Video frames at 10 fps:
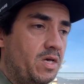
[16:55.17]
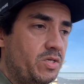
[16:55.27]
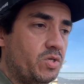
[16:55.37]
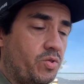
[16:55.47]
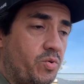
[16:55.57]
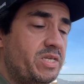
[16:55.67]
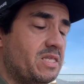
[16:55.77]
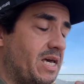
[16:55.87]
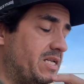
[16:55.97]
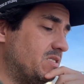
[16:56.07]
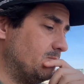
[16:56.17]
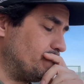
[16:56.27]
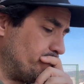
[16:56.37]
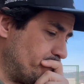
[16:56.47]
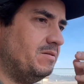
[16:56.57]
So there is that.
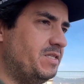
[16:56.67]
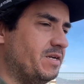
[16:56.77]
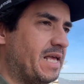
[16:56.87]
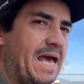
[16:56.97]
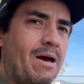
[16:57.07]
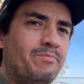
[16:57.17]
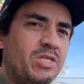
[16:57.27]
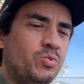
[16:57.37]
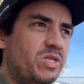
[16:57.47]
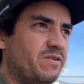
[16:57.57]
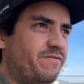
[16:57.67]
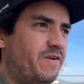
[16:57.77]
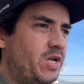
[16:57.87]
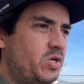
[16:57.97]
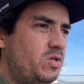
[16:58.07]
The gap between the
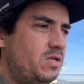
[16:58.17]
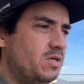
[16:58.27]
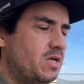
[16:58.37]
funnel,